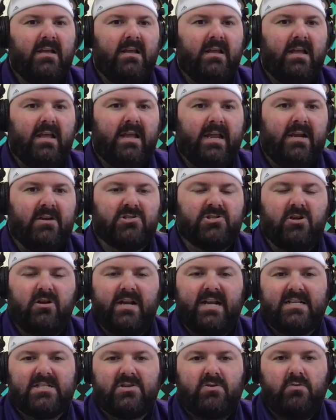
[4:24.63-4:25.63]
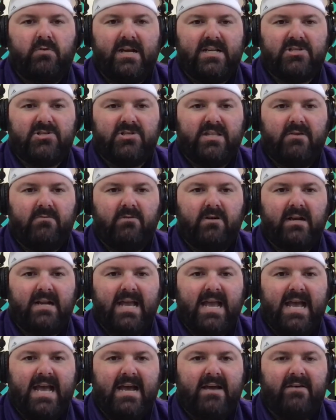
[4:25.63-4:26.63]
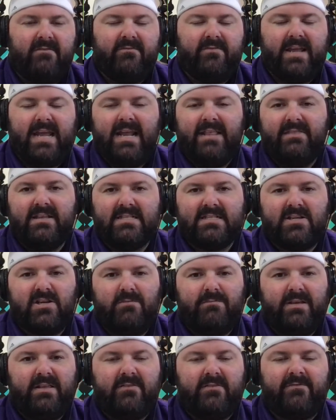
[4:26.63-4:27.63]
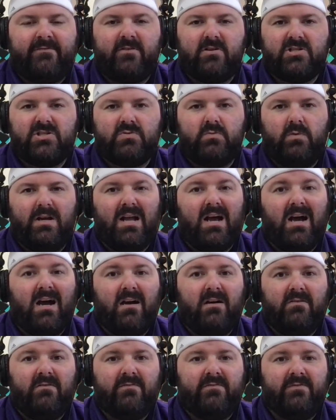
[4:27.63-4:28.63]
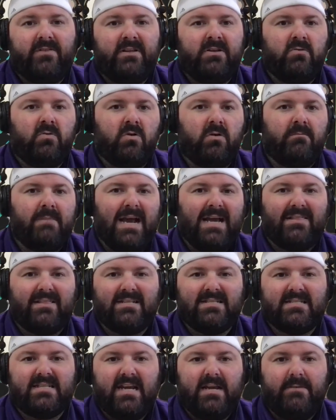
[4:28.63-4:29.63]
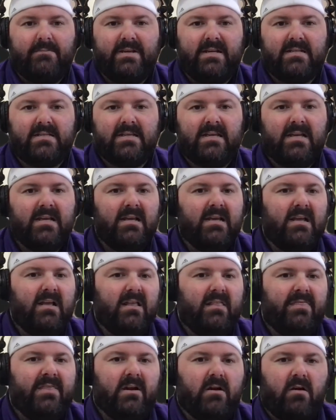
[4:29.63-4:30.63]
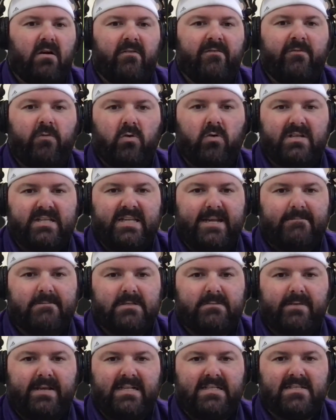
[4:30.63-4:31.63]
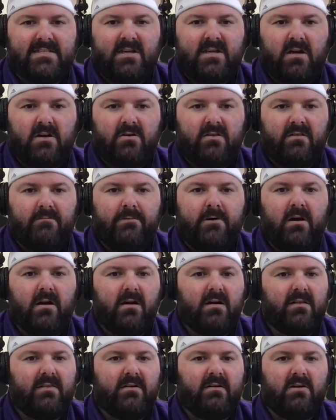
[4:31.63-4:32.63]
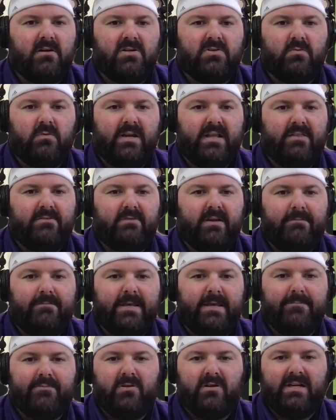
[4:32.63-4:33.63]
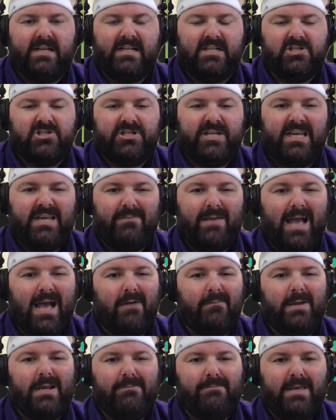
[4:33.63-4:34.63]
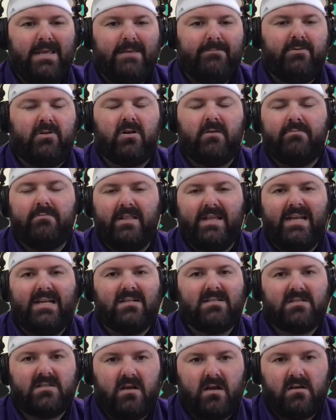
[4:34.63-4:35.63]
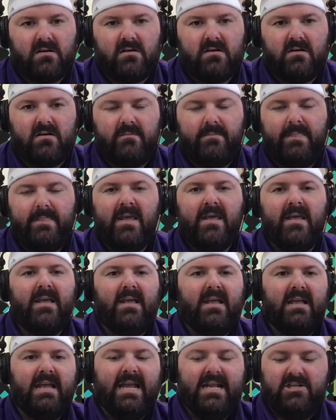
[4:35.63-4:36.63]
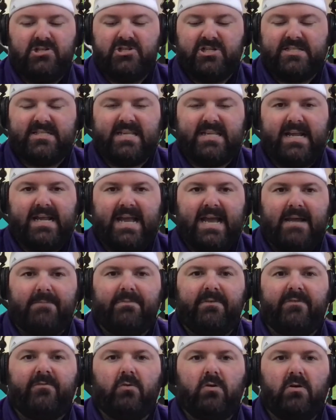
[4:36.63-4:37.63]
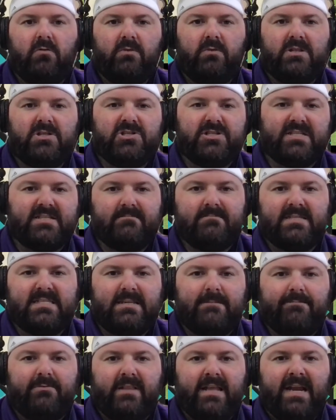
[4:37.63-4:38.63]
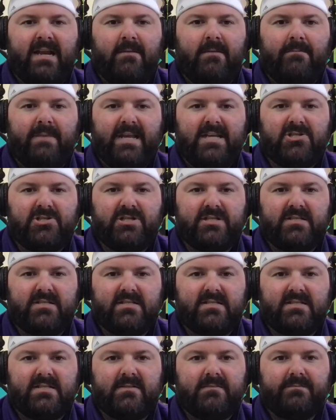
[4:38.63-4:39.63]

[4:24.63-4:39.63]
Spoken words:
Here's our next question that we're going to have, and this could be the first one of your math assignment. There are 4 teams playing soccer on the park. There are 23 people on each team. How many people are playing soccer? And just like I had before with just some simple animations,